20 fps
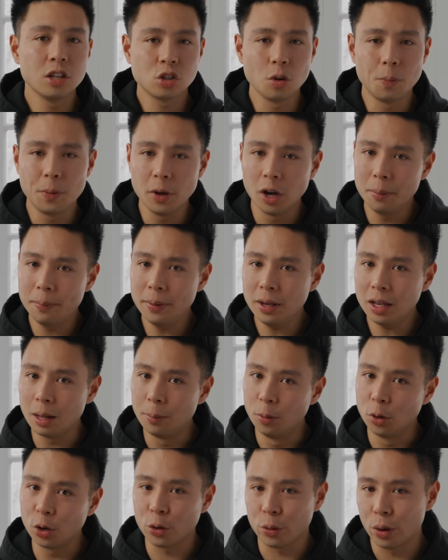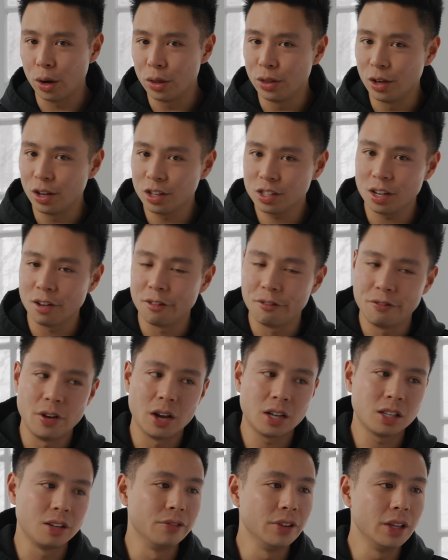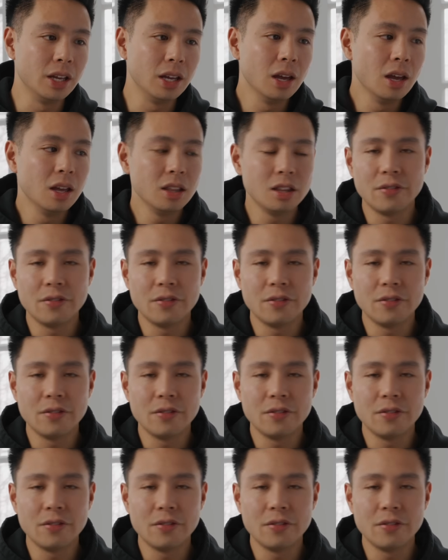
So beyond being able to create things effectively,